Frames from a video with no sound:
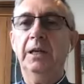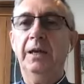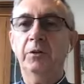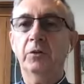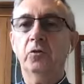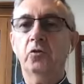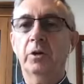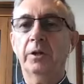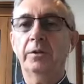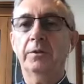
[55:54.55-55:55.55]
evidence
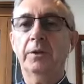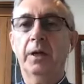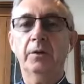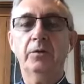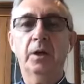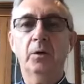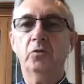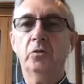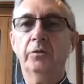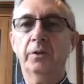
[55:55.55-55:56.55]
trigger that the ATO is
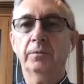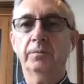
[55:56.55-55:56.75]
using.